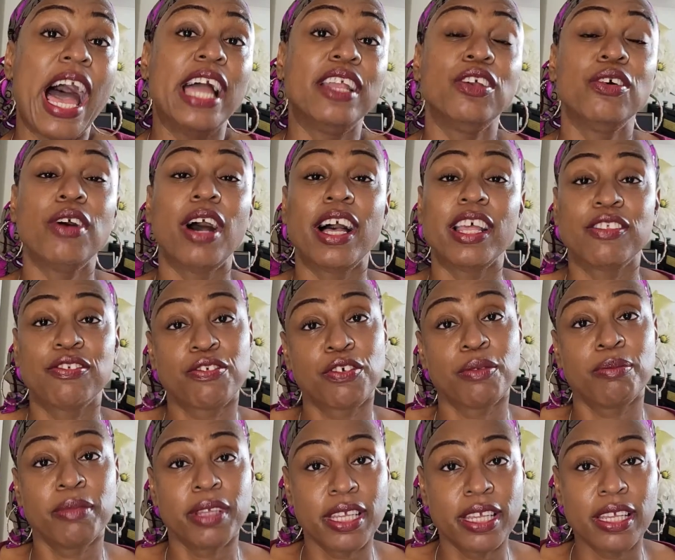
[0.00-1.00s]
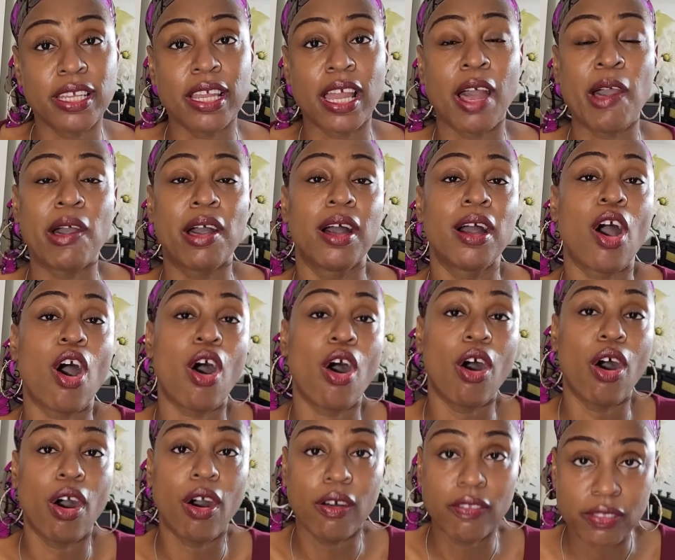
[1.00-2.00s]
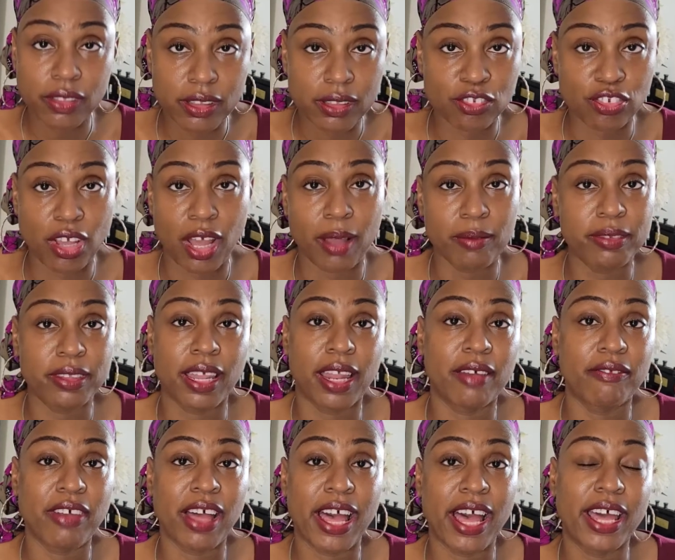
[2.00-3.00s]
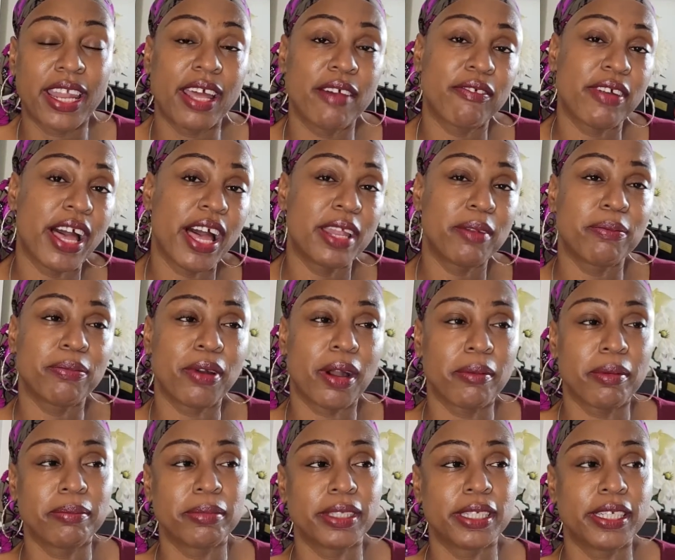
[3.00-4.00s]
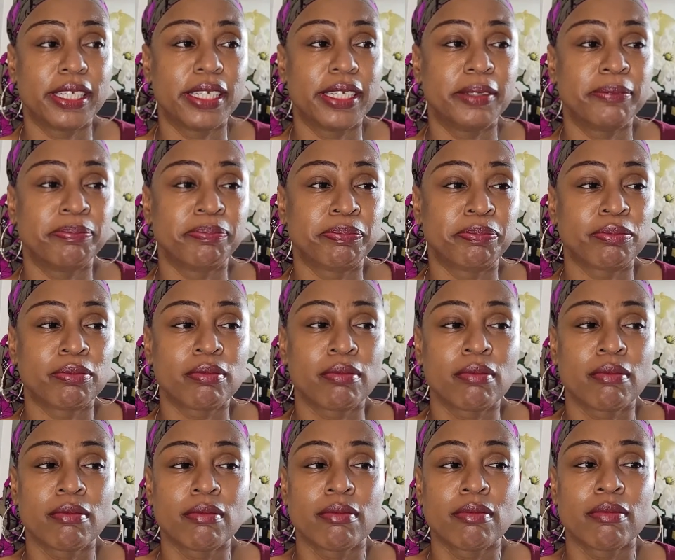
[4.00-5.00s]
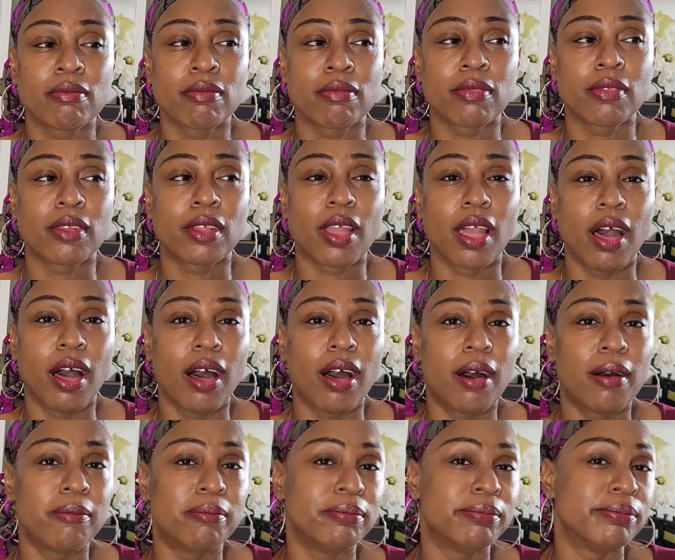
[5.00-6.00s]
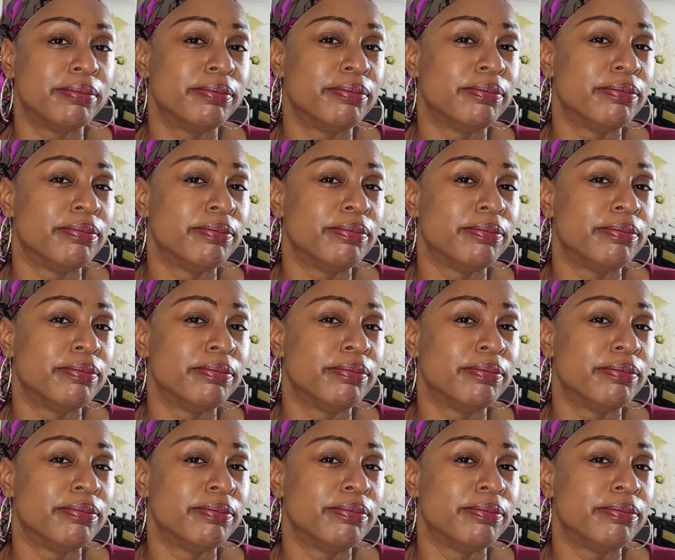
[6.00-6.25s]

I know as for me, all the jobs that I've had probably 3